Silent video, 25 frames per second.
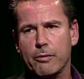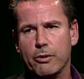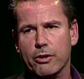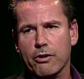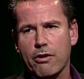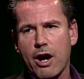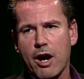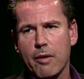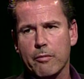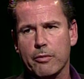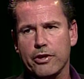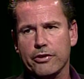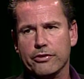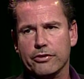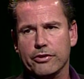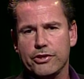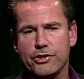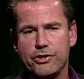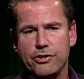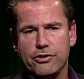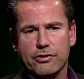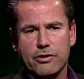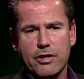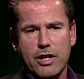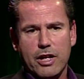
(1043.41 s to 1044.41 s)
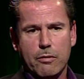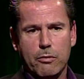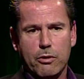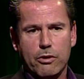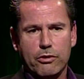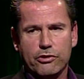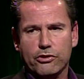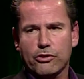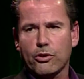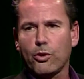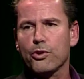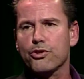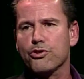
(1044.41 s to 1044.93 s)
of Commerce, and she's talking about
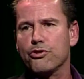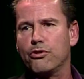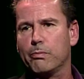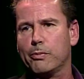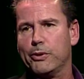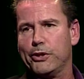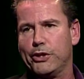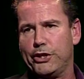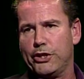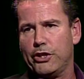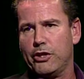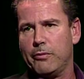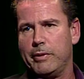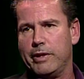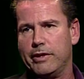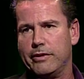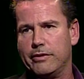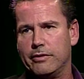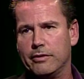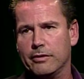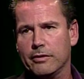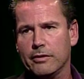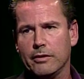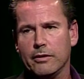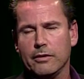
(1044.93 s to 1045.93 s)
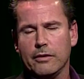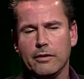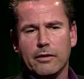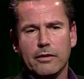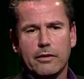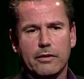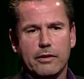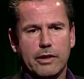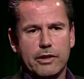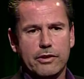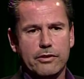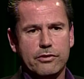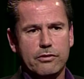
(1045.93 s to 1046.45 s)
social procurement.
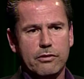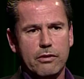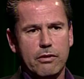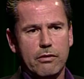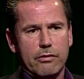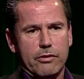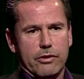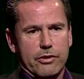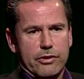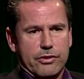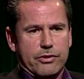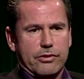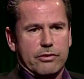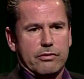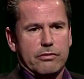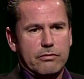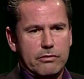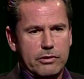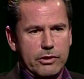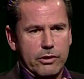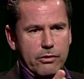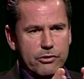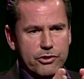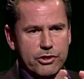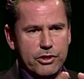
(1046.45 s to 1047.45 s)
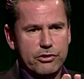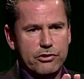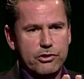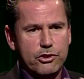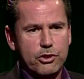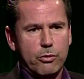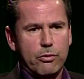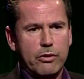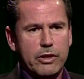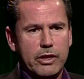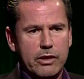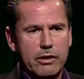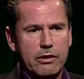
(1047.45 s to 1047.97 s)
And so there's, you know, just
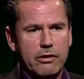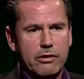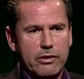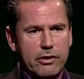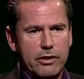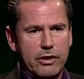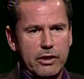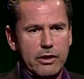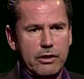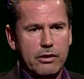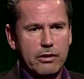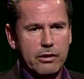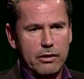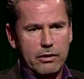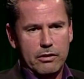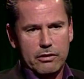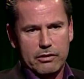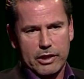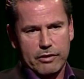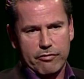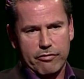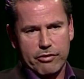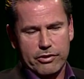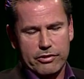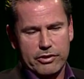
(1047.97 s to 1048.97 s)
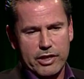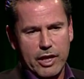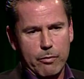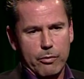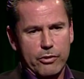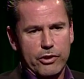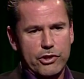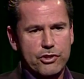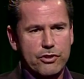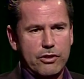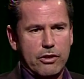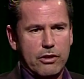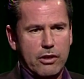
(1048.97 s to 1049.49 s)
doing like for example,
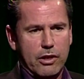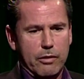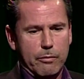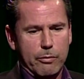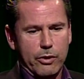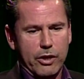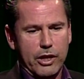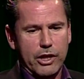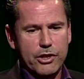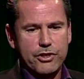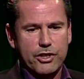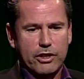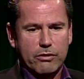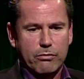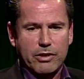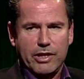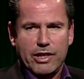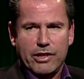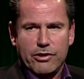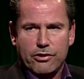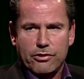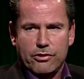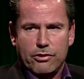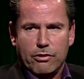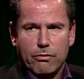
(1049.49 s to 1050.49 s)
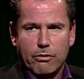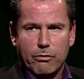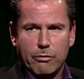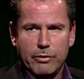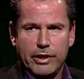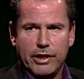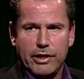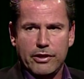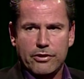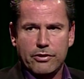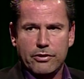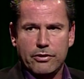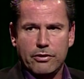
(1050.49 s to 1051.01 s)
the John Hart project, we need to do what we
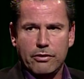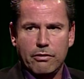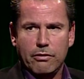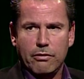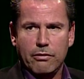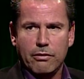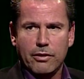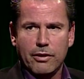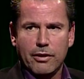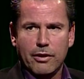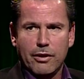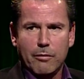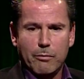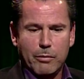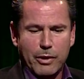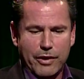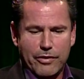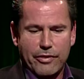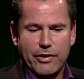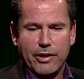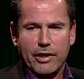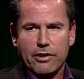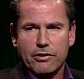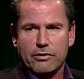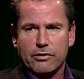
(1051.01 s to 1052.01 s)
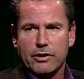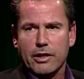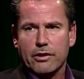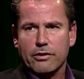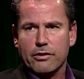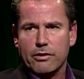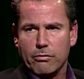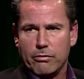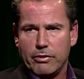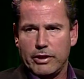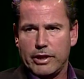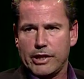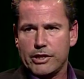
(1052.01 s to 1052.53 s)
need to do, but things like the
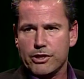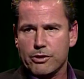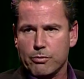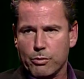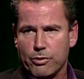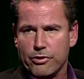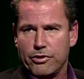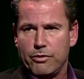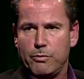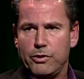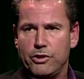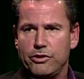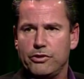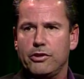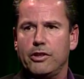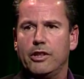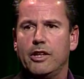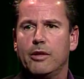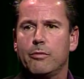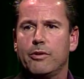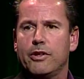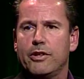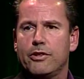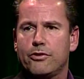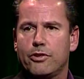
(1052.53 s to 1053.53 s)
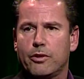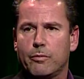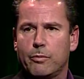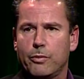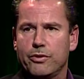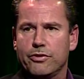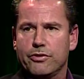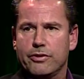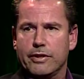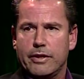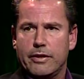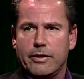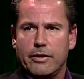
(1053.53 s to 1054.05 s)
relationship with the museum, the Interpret
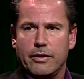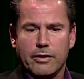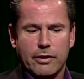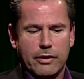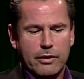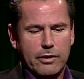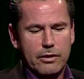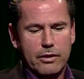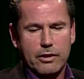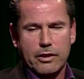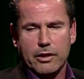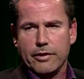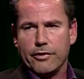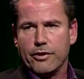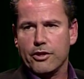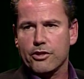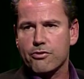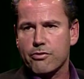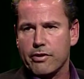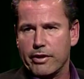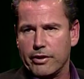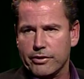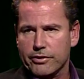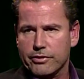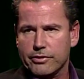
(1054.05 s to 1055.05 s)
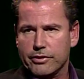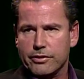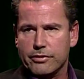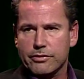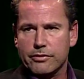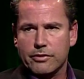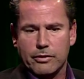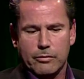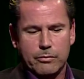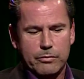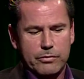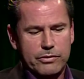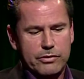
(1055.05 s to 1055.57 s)
Center, the trail
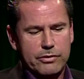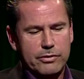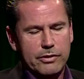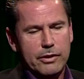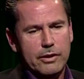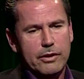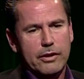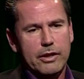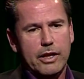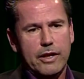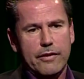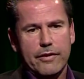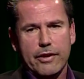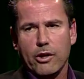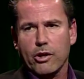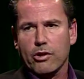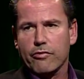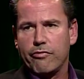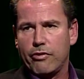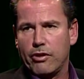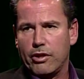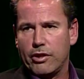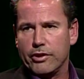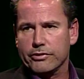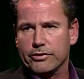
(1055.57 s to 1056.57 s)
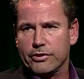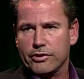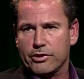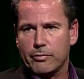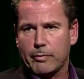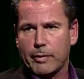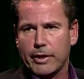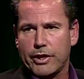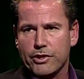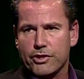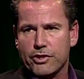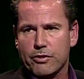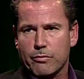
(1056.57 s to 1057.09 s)
systems, the Elk Falls
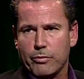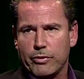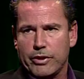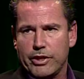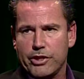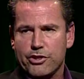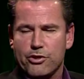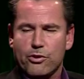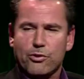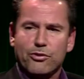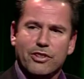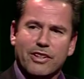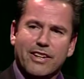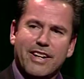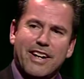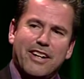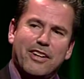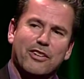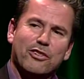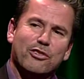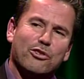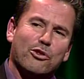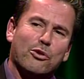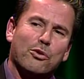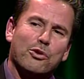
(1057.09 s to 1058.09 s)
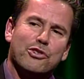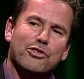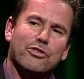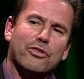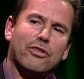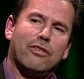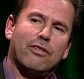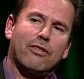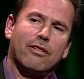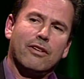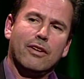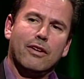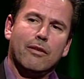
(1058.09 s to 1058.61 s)
Suspension Bridge, those are kind of
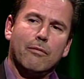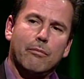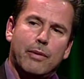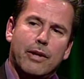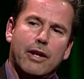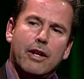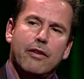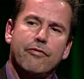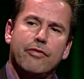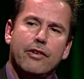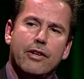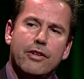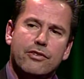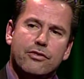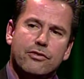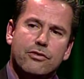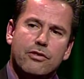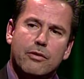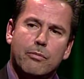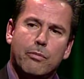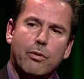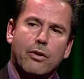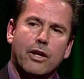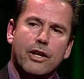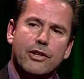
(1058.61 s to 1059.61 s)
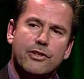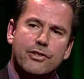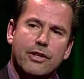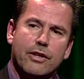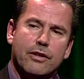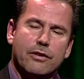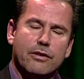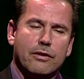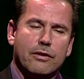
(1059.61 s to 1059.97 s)
social benefits to the project.